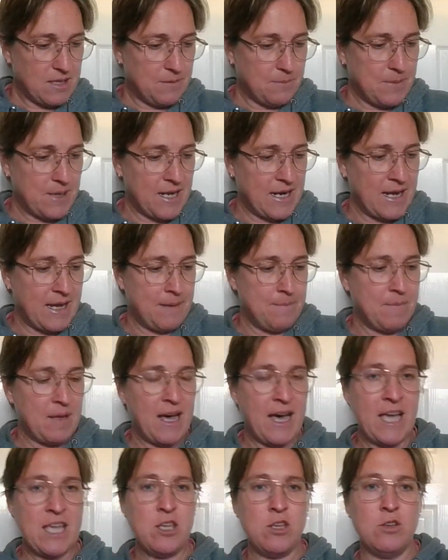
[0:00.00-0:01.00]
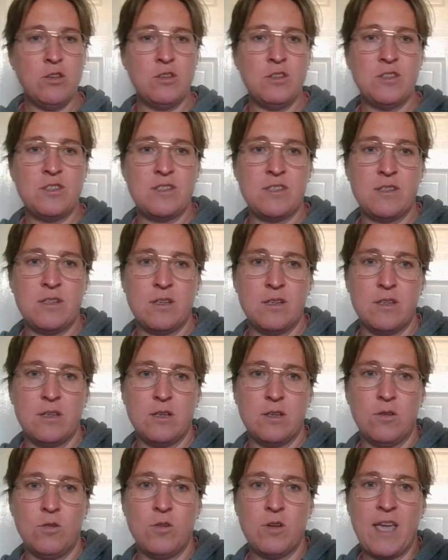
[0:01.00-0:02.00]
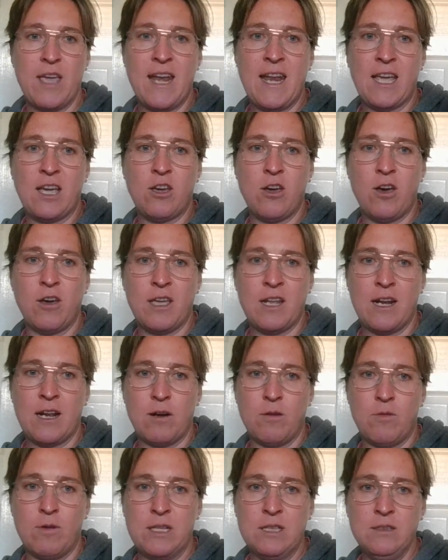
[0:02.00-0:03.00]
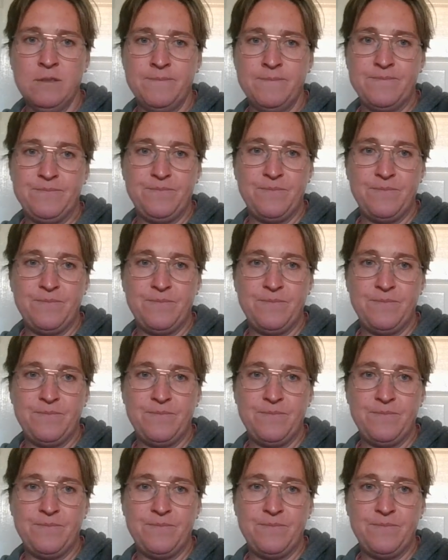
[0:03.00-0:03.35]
But I used organic coconut oil.